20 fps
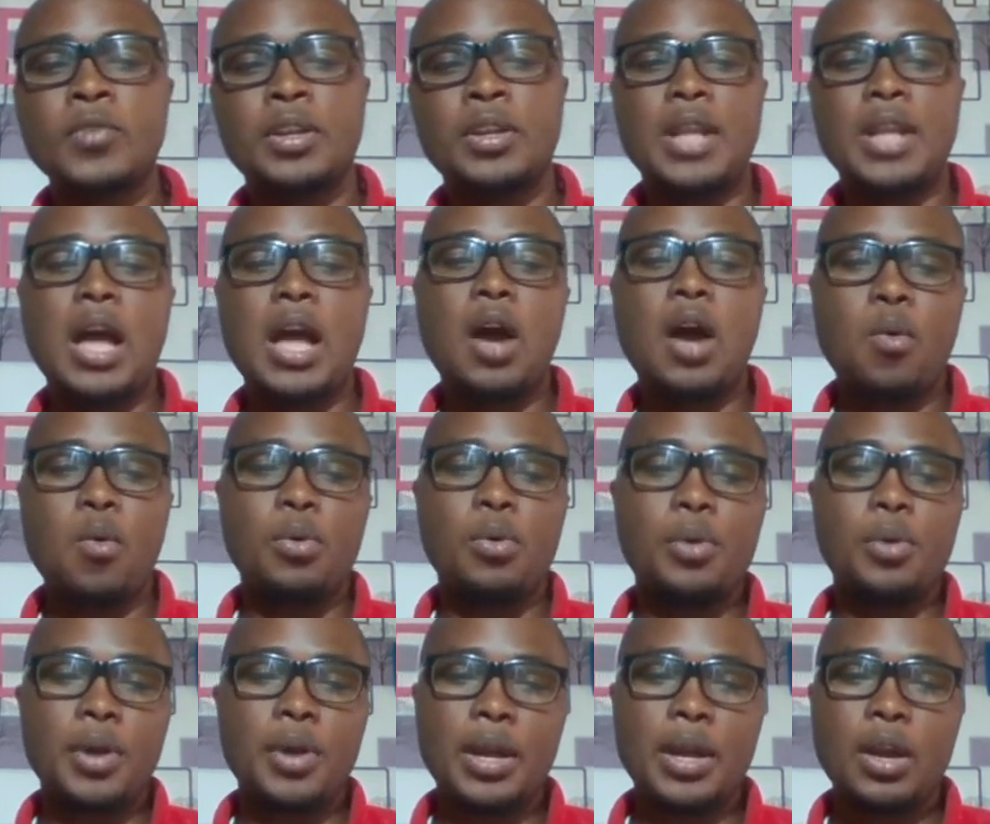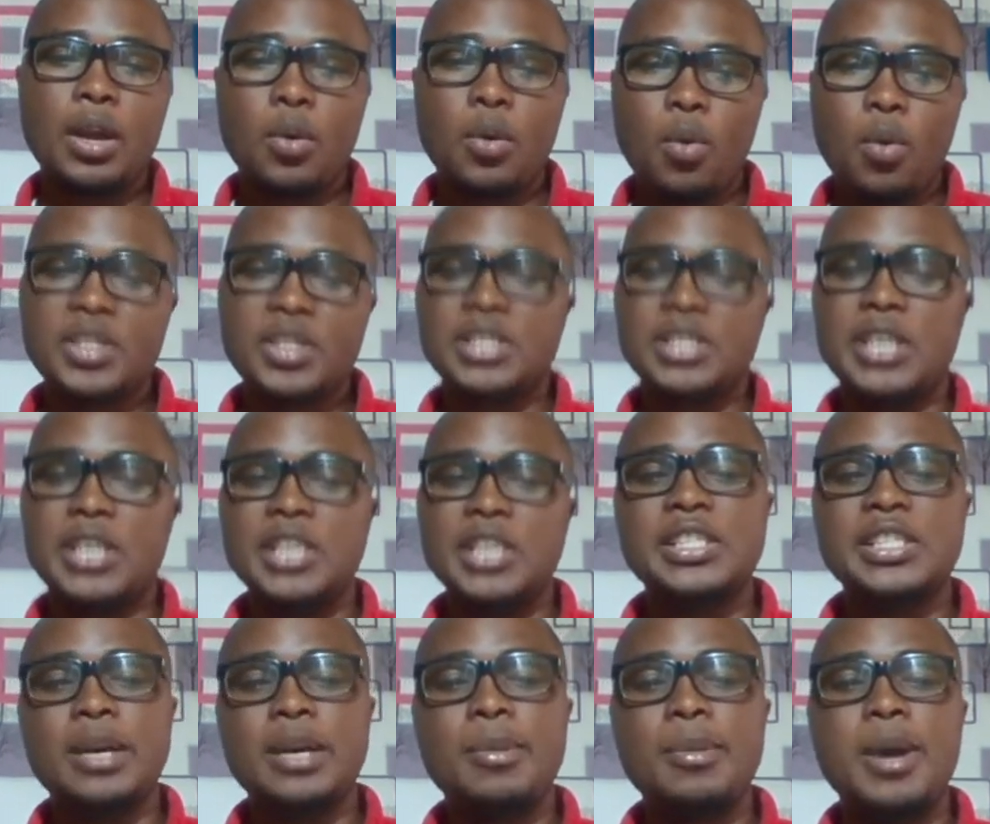Now, what is
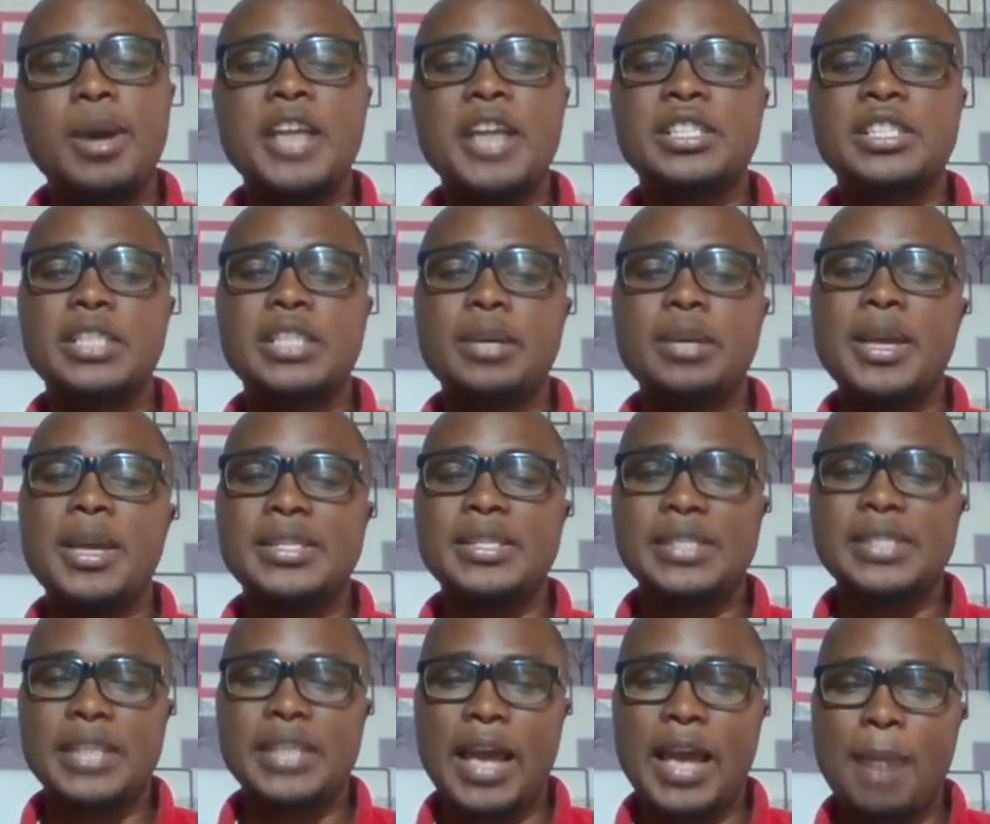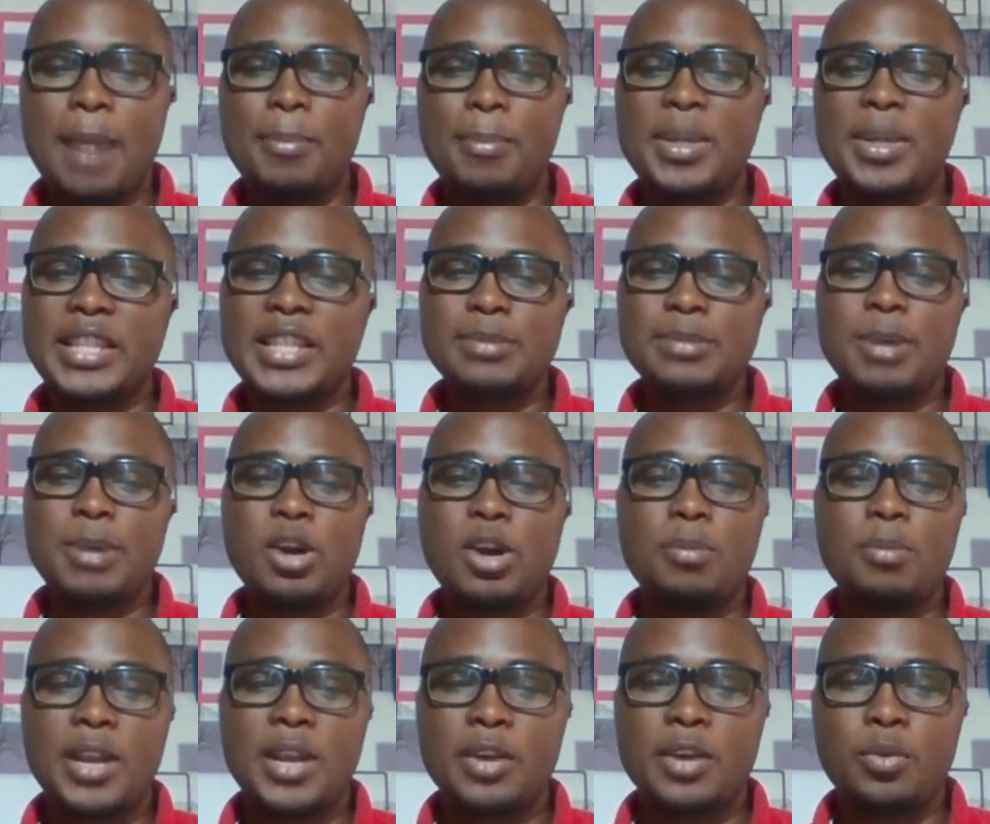HTML? HTML is a hypertext
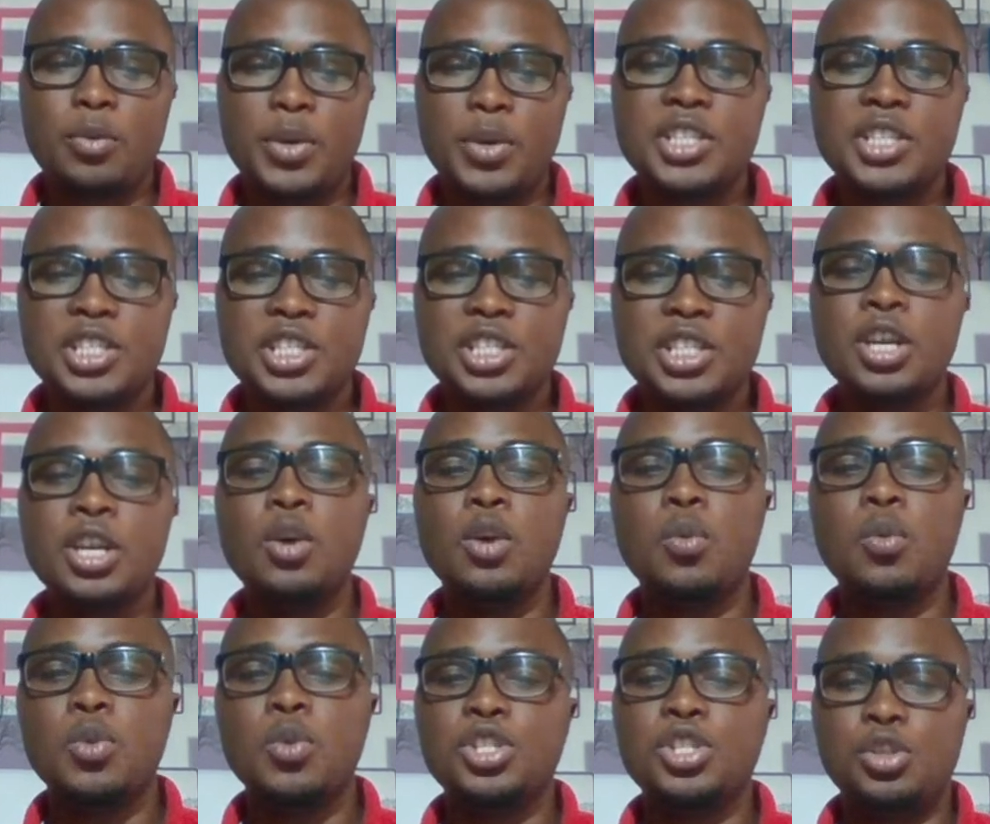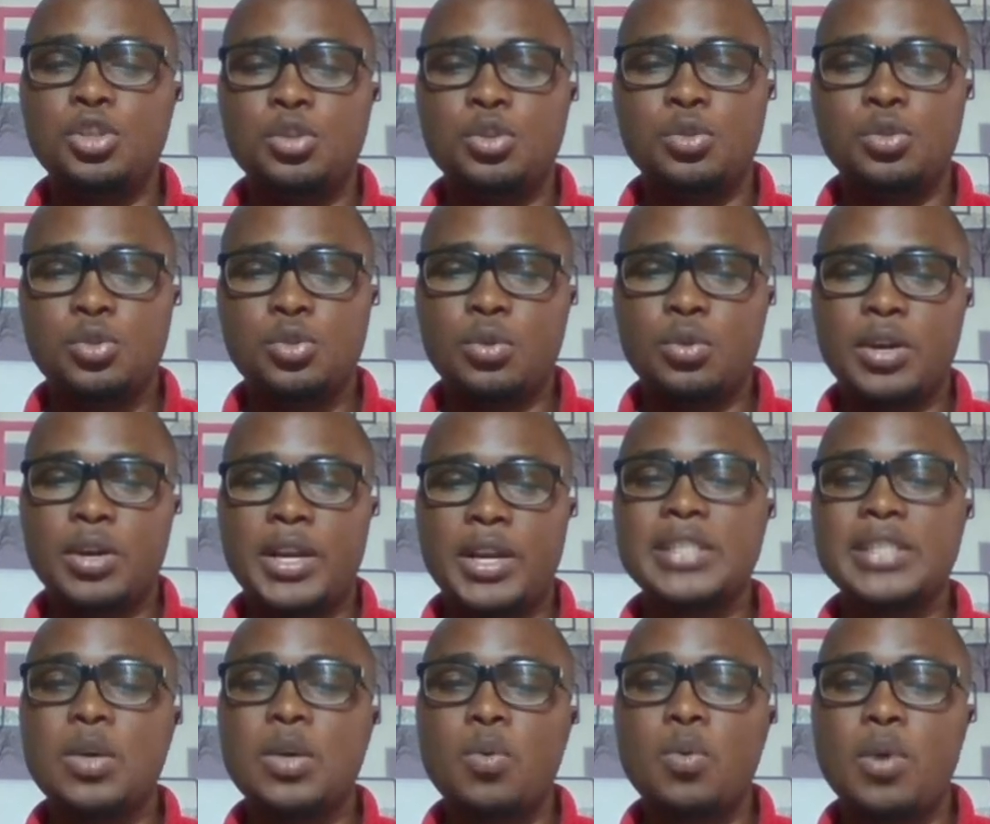markup language which is used to
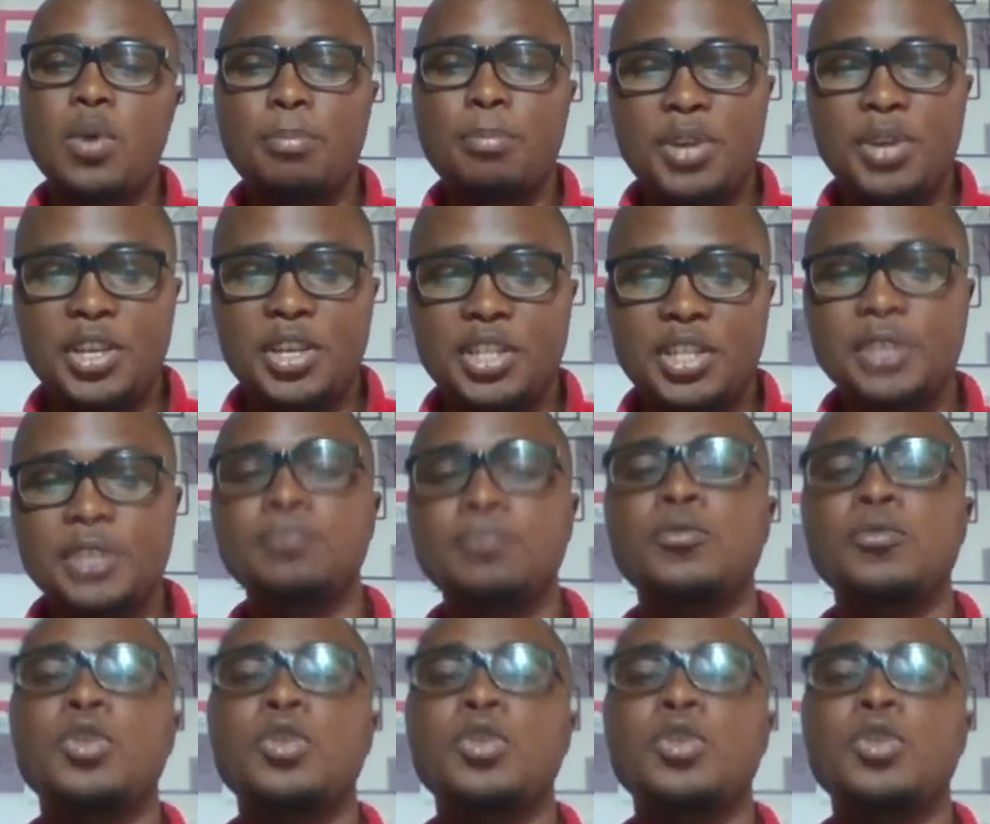create a web page.